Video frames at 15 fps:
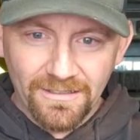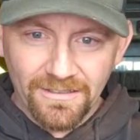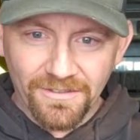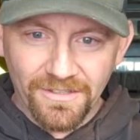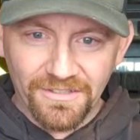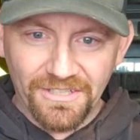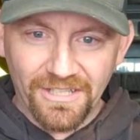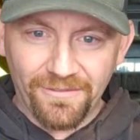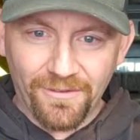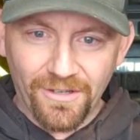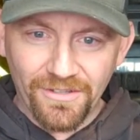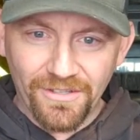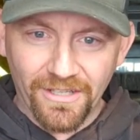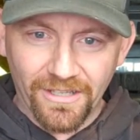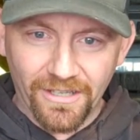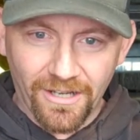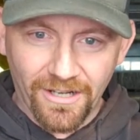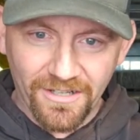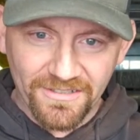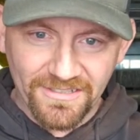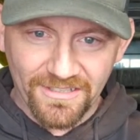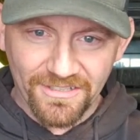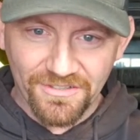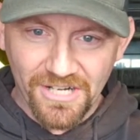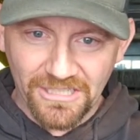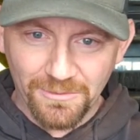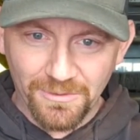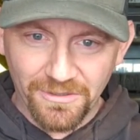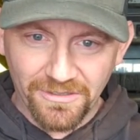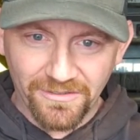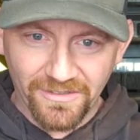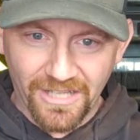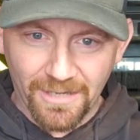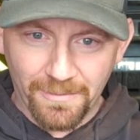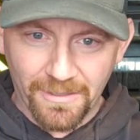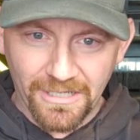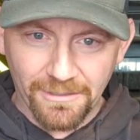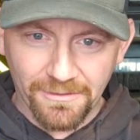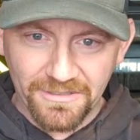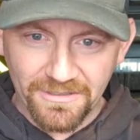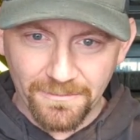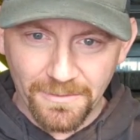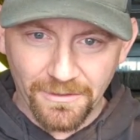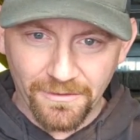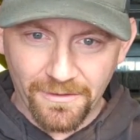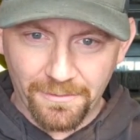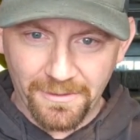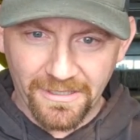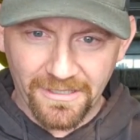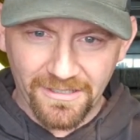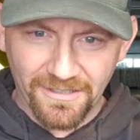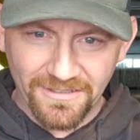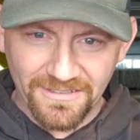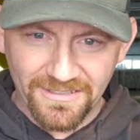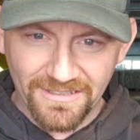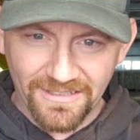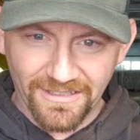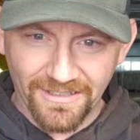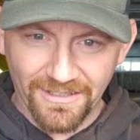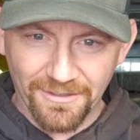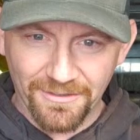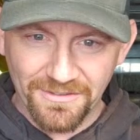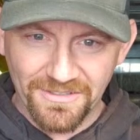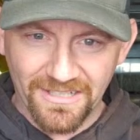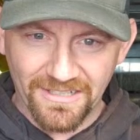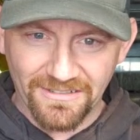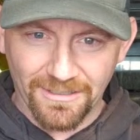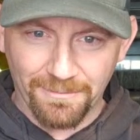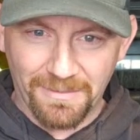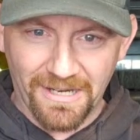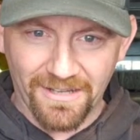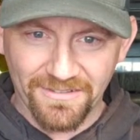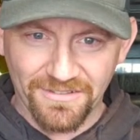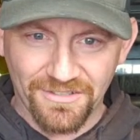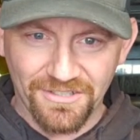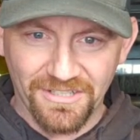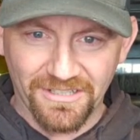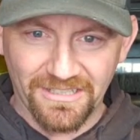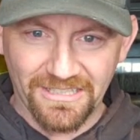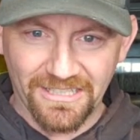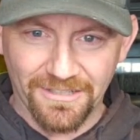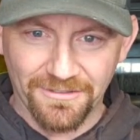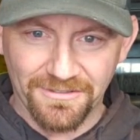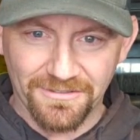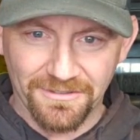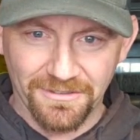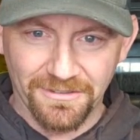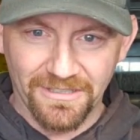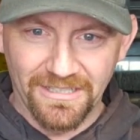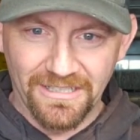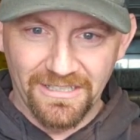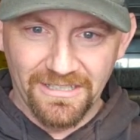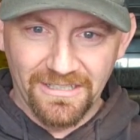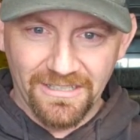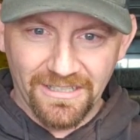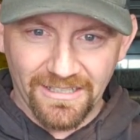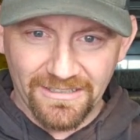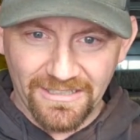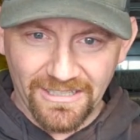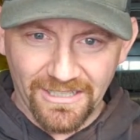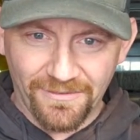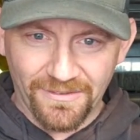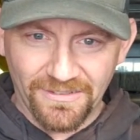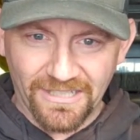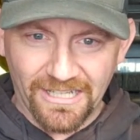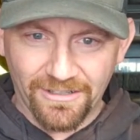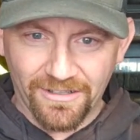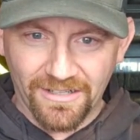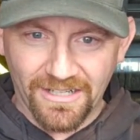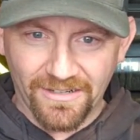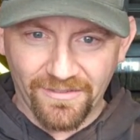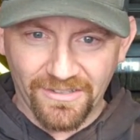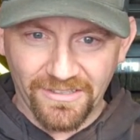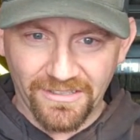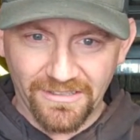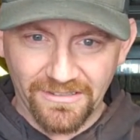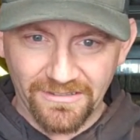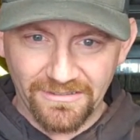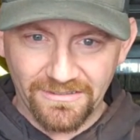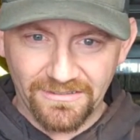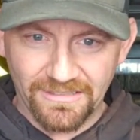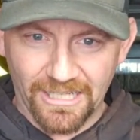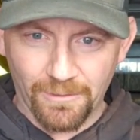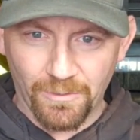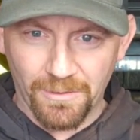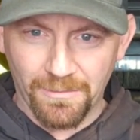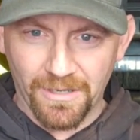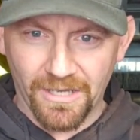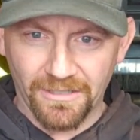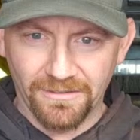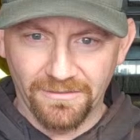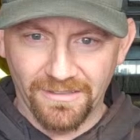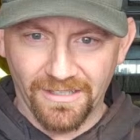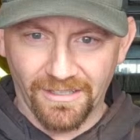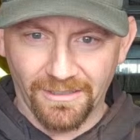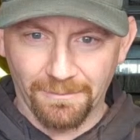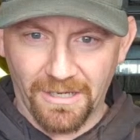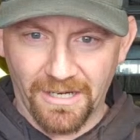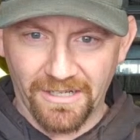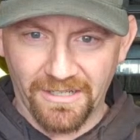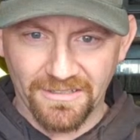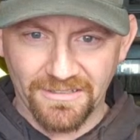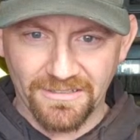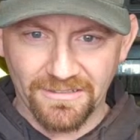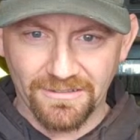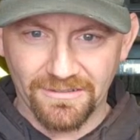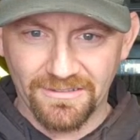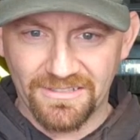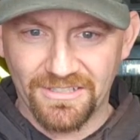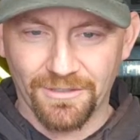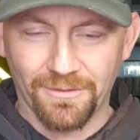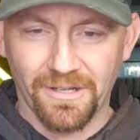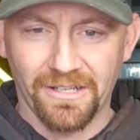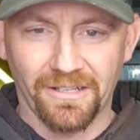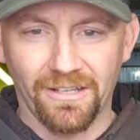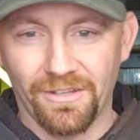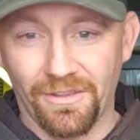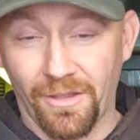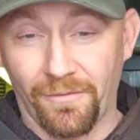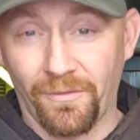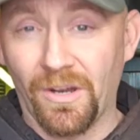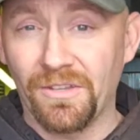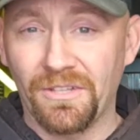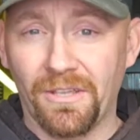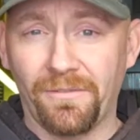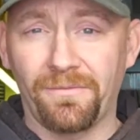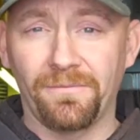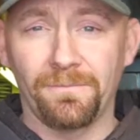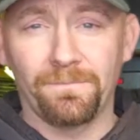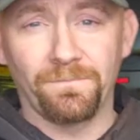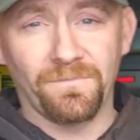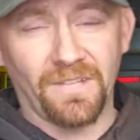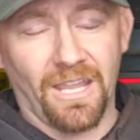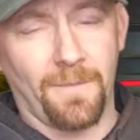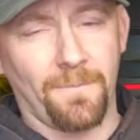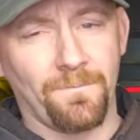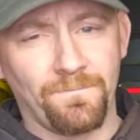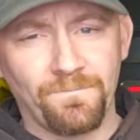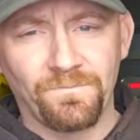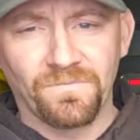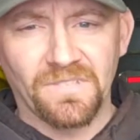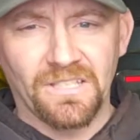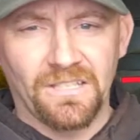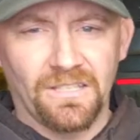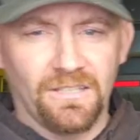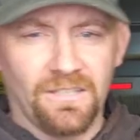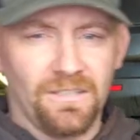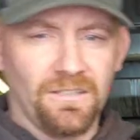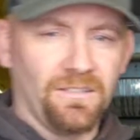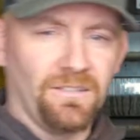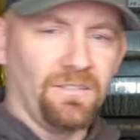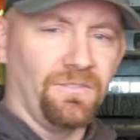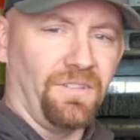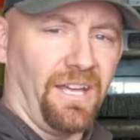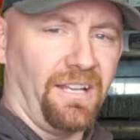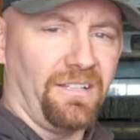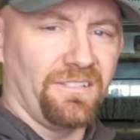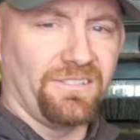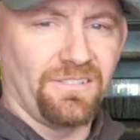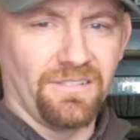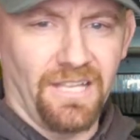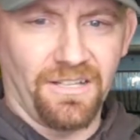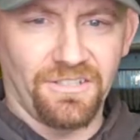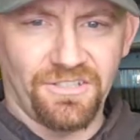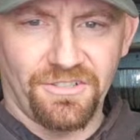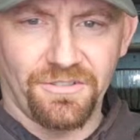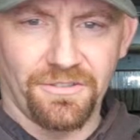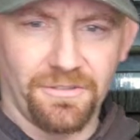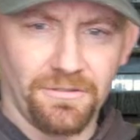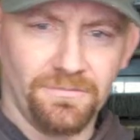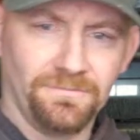The diff on the Honda's indestructible. Got a buddy with some built 300s, and those things are piles of junk. He goes through a diff and tie rod every time we mud, and mine is still running. The front diff, yeah, that is true.